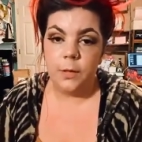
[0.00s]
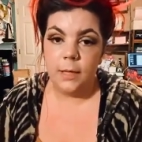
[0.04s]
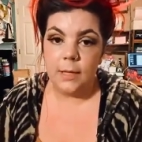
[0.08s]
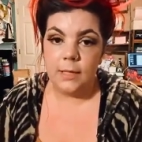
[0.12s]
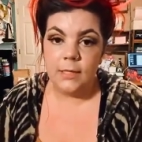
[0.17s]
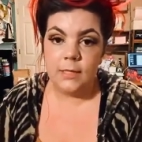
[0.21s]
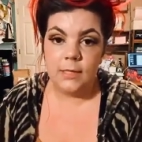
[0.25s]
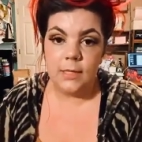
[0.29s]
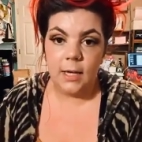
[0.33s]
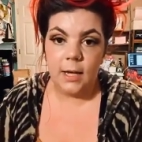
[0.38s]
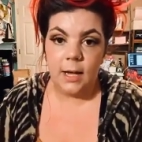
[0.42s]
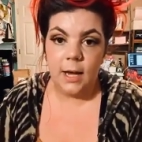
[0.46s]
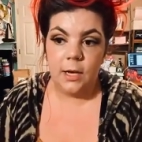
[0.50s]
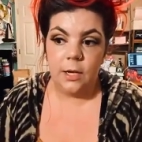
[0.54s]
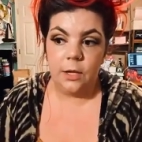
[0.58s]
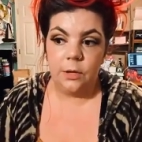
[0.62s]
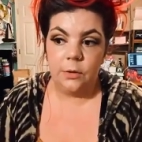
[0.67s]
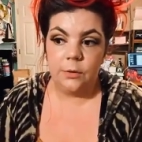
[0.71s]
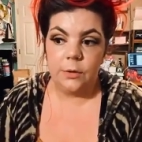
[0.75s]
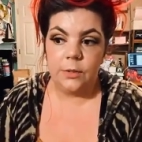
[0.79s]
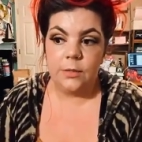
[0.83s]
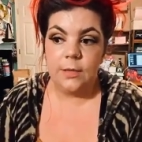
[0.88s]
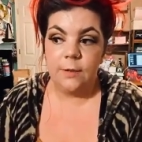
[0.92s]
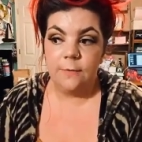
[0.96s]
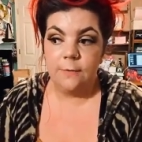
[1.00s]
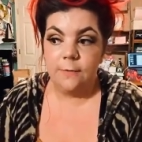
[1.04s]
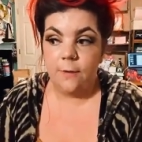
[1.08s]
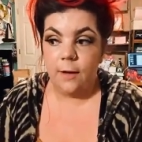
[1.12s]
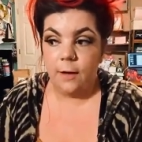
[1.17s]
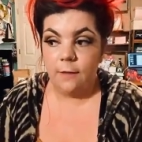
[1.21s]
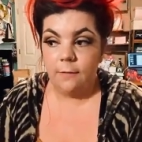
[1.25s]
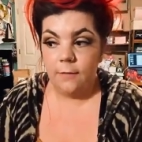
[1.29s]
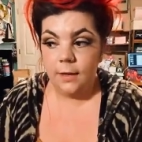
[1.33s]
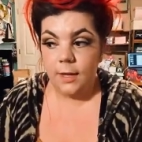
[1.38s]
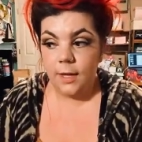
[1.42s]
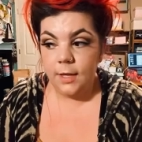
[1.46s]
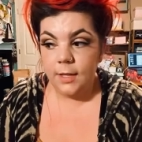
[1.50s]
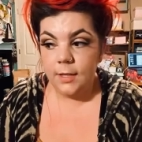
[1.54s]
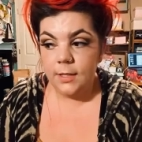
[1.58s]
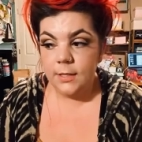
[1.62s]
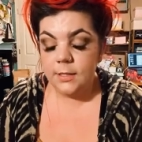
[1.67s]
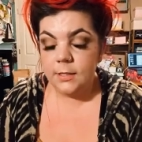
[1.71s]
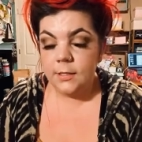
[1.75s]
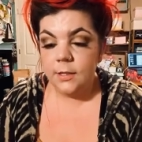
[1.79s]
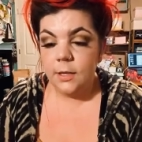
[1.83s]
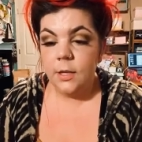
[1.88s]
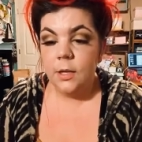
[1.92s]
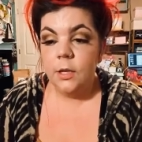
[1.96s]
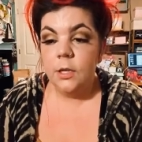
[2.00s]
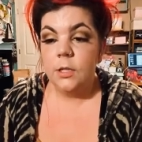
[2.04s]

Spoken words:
kids like I do, because I have 5 kids.